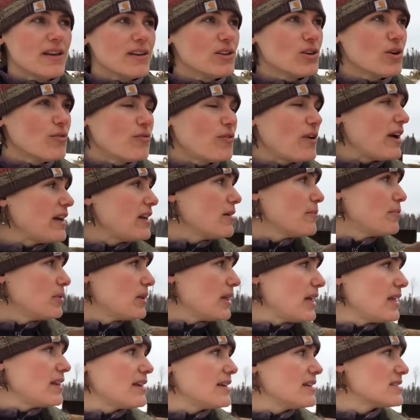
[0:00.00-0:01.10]
you'll find a
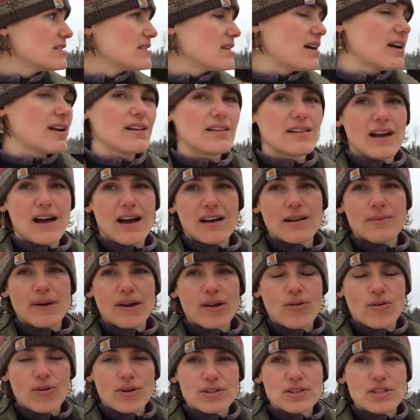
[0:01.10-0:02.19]
playlist on a lot of my
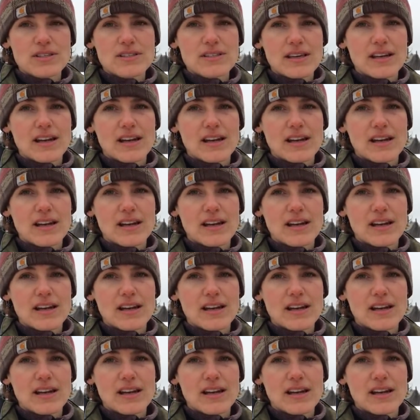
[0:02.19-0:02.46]
horses,